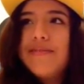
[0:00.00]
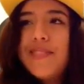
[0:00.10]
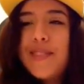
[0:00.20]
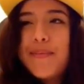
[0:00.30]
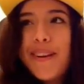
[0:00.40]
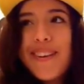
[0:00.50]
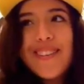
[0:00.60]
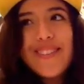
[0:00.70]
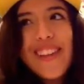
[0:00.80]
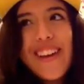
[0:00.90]
it's part
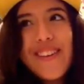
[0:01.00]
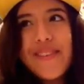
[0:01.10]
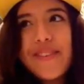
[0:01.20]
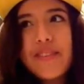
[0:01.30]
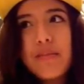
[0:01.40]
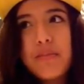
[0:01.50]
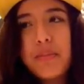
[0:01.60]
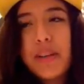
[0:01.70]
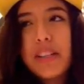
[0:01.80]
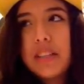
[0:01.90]
of life.
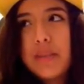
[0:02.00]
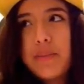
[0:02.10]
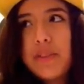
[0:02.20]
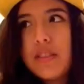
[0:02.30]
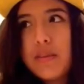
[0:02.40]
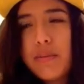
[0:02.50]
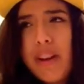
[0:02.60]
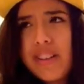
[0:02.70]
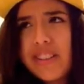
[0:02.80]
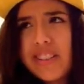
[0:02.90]
Breakups, the
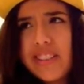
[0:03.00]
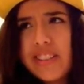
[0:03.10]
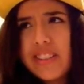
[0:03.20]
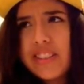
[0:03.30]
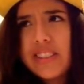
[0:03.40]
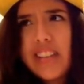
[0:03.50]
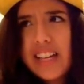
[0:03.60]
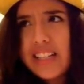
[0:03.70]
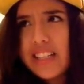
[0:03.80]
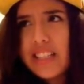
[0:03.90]
depression, the
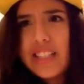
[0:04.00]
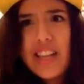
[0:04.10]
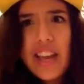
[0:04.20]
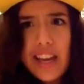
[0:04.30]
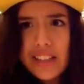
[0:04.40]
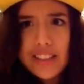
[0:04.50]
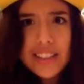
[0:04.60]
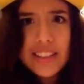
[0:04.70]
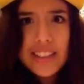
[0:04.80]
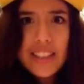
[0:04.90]
sadness, the
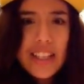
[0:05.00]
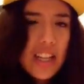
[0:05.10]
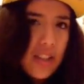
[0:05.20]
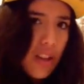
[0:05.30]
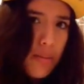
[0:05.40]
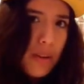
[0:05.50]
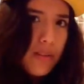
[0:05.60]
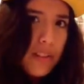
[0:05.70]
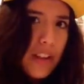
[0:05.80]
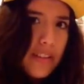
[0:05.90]
anger, it's all part
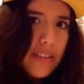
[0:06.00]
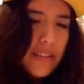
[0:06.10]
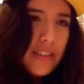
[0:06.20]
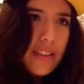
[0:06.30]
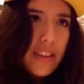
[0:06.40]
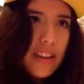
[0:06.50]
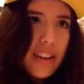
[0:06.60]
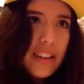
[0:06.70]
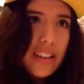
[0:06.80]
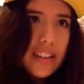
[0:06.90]
of life.
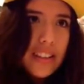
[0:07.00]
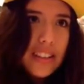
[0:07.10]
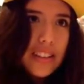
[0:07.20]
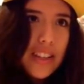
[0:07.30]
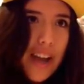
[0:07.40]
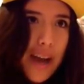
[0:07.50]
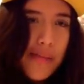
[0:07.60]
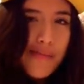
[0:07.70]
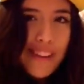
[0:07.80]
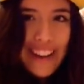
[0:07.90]

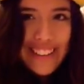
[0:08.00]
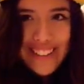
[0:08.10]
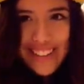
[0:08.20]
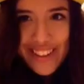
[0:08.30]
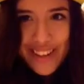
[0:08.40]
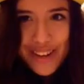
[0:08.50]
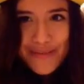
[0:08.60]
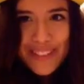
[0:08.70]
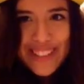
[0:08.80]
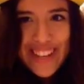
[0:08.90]
Back to the
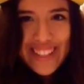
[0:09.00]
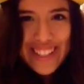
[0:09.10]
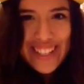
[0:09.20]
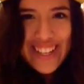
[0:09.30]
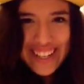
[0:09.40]
therapy session.